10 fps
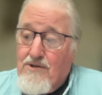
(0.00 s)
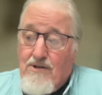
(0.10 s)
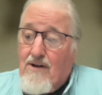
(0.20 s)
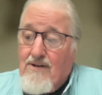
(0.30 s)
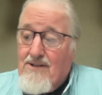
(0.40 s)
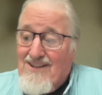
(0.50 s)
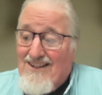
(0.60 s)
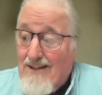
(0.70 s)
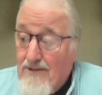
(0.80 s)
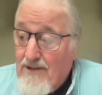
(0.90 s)
Sarx is
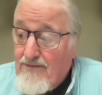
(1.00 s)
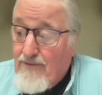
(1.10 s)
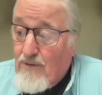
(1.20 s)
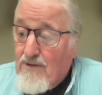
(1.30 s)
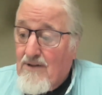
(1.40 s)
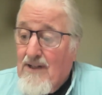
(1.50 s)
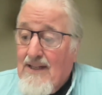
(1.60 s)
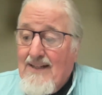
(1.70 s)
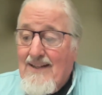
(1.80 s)
clearly focal.